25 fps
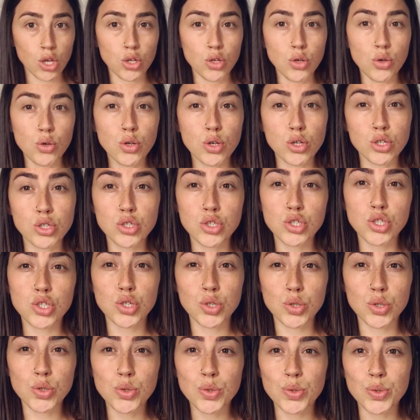you can
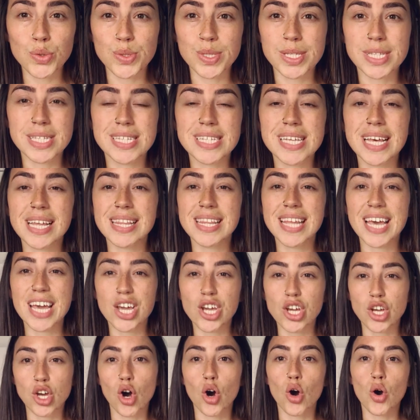choose to
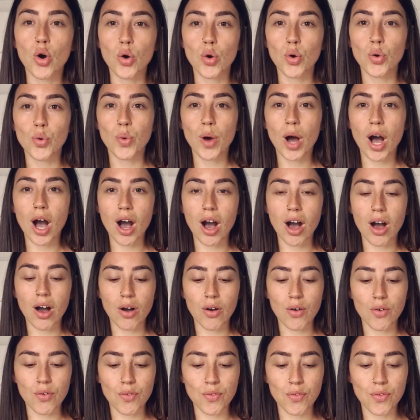let go
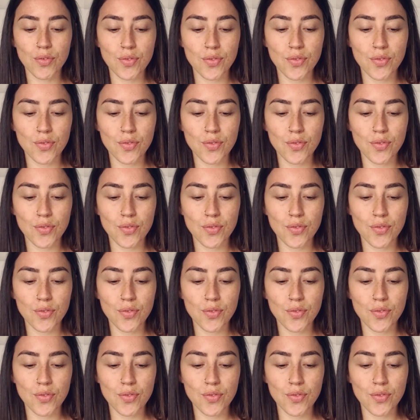of